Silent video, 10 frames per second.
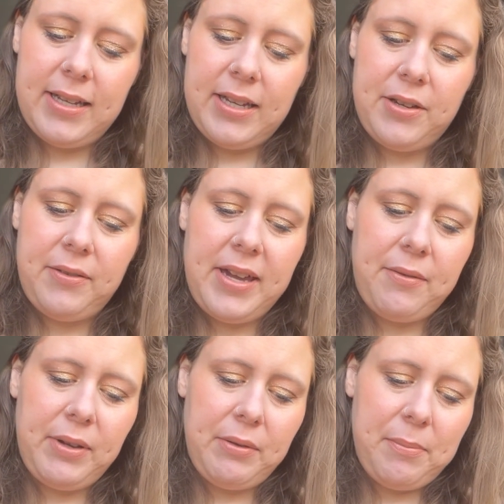All
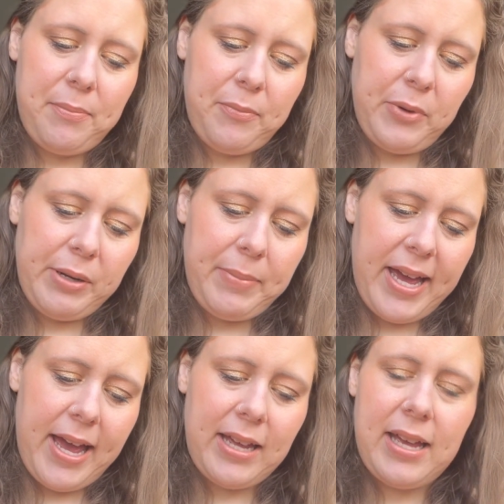right, we're
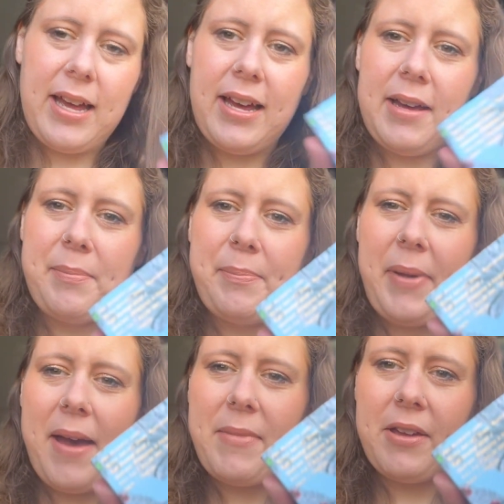back.
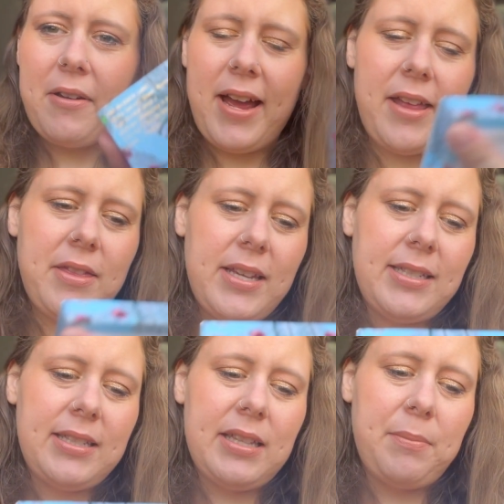Pat McGrath.
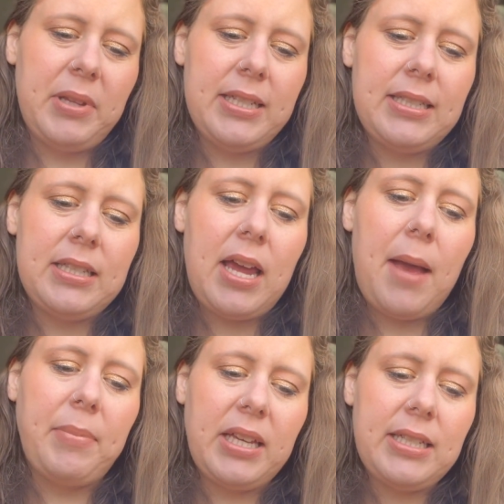This is the
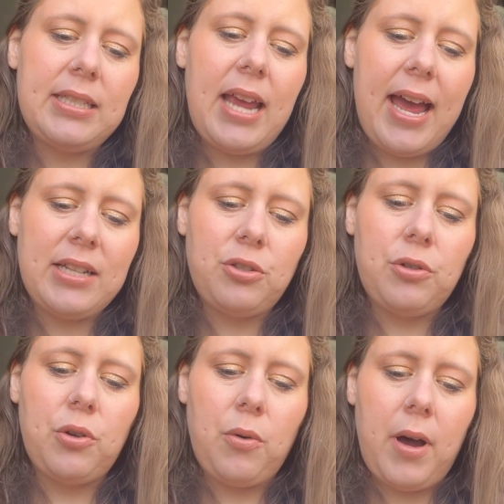Blitz
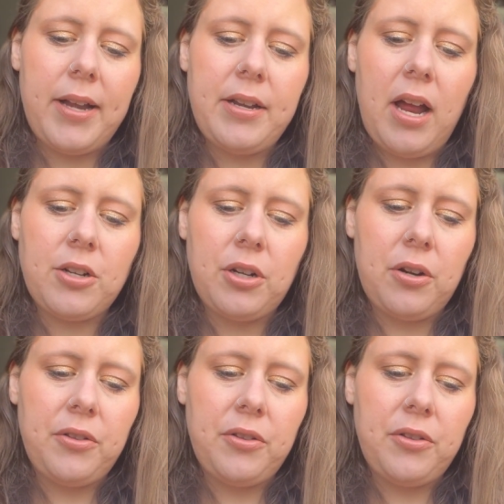Astro Quad Nocturnal